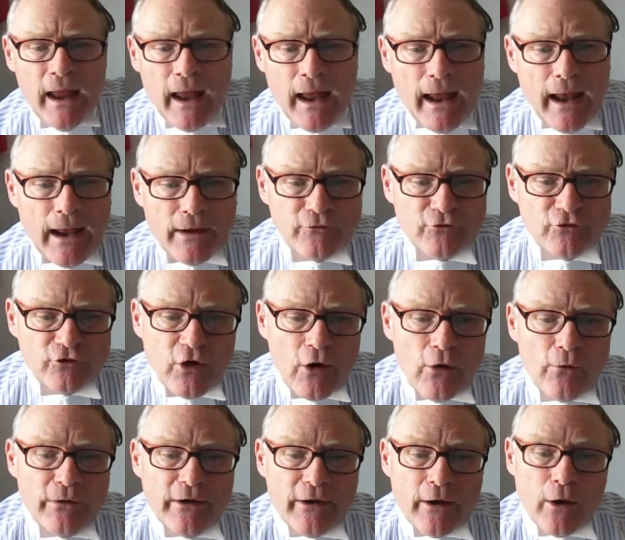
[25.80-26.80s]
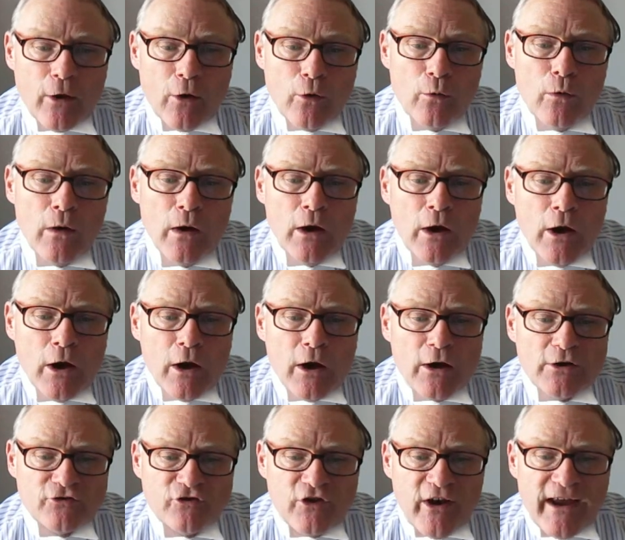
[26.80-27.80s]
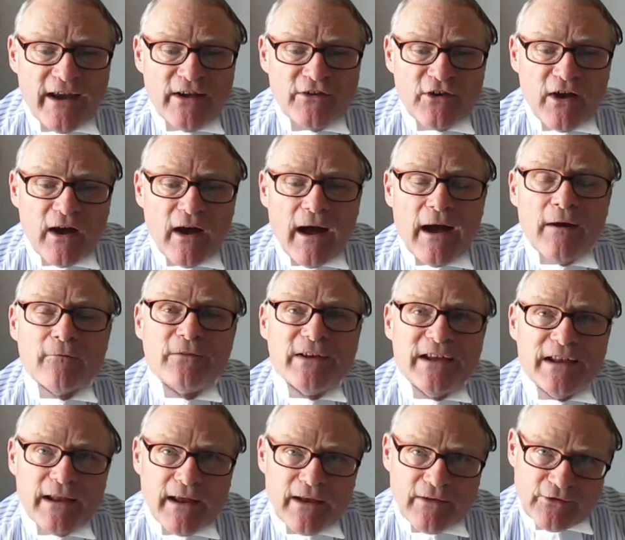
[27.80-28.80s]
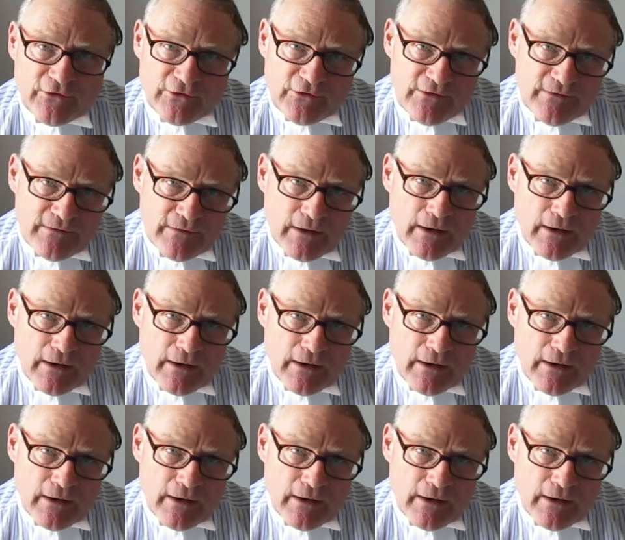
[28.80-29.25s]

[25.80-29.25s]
Antonio Ojeda-Aviles.